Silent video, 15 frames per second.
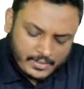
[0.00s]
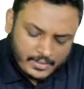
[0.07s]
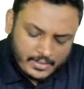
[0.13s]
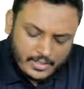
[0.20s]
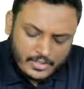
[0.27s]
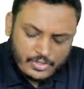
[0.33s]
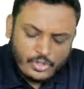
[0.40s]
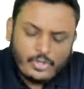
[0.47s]

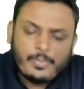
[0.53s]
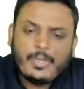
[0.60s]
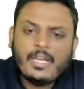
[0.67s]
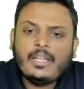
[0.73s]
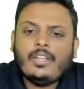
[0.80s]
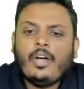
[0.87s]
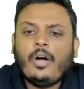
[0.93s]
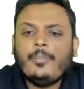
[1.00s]
It should
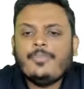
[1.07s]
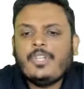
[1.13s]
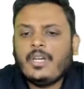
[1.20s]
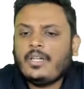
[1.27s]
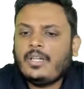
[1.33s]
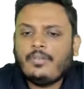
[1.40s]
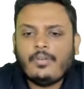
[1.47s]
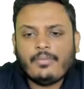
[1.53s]
meet the
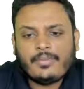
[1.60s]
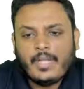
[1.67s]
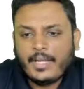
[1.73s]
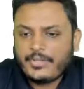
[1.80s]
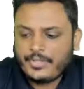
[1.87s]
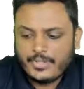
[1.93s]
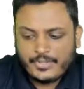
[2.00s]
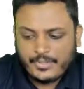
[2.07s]
objective of the
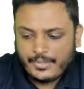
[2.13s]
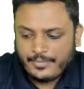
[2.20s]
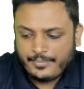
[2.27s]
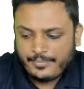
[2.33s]
assertion.